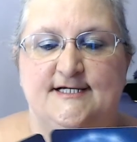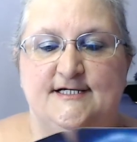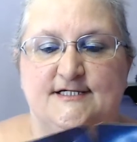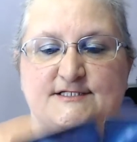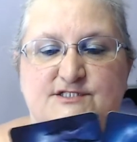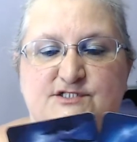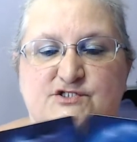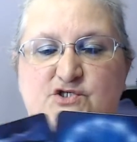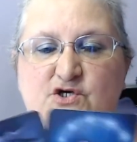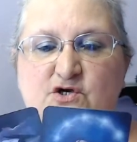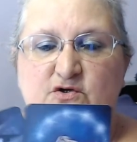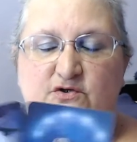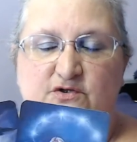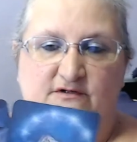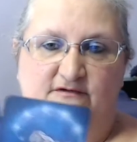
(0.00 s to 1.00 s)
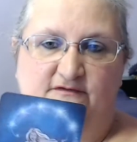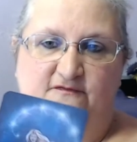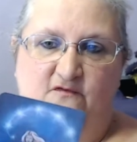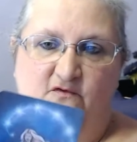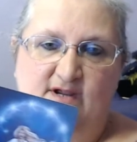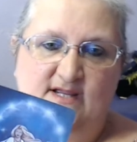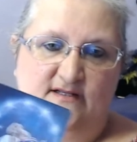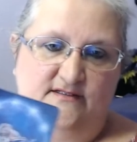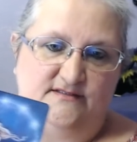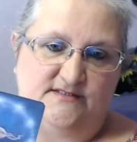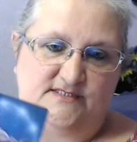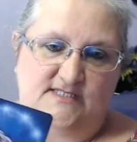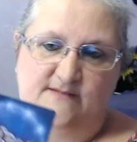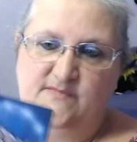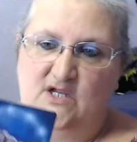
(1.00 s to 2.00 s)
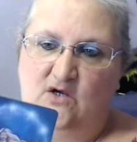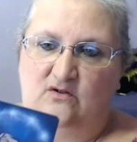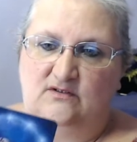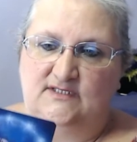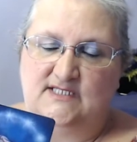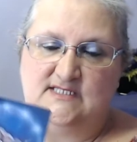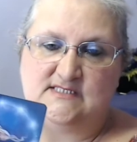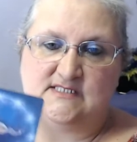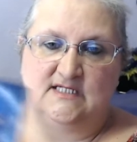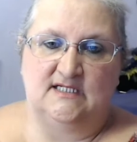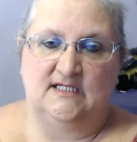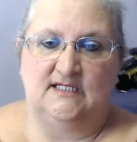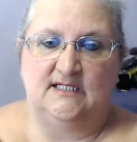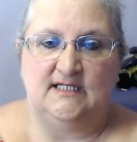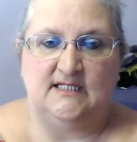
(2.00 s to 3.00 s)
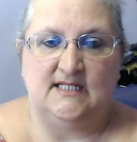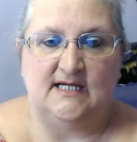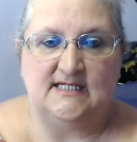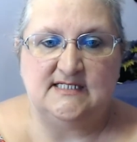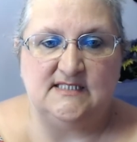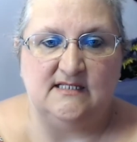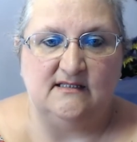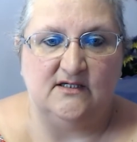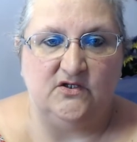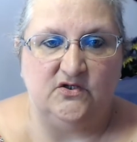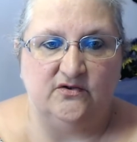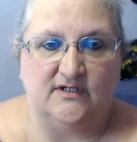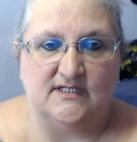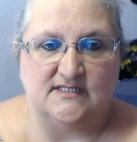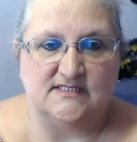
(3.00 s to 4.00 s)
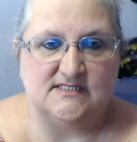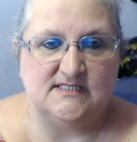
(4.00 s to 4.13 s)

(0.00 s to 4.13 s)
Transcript: So, friends, let me hold these nicely that you can see.